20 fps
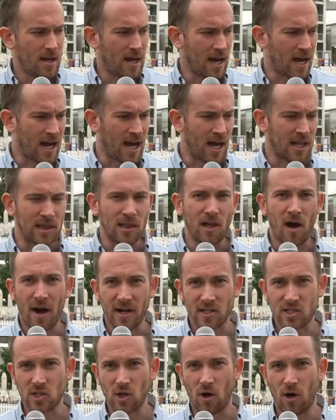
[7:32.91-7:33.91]

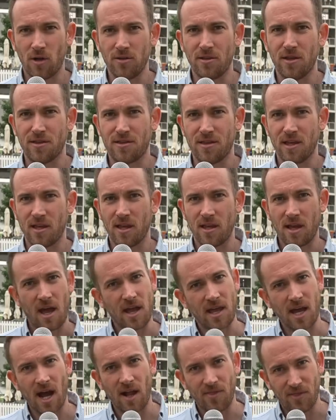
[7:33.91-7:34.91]
Lights on, you're thinking,
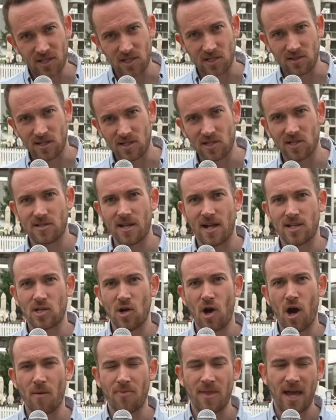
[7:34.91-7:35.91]
okay, this is their
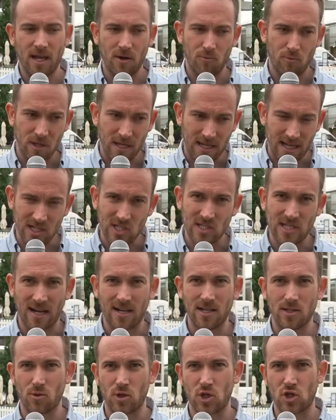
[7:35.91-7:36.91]
time. They can really get stuck
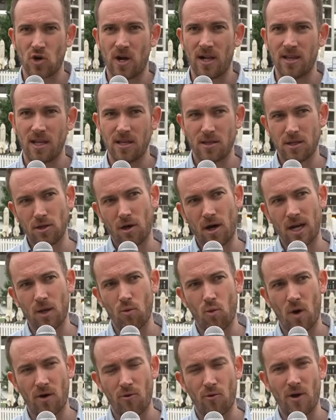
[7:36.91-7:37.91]
into Australia here. The
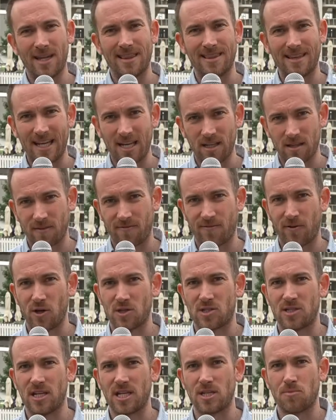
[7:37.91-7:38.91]
91-run lead of the
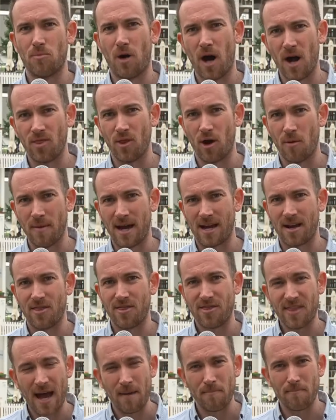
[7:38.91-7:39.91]
first innings might not matter
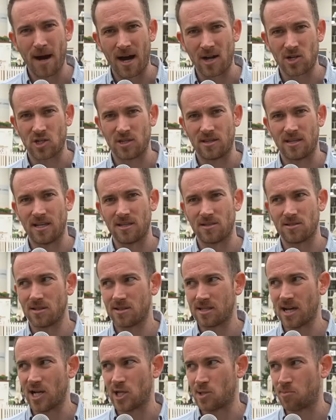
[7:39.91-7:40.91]
that much at the end of the
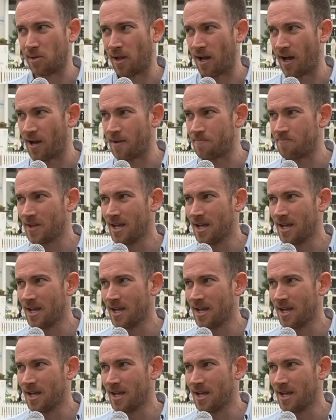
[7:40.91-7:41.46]
day's play.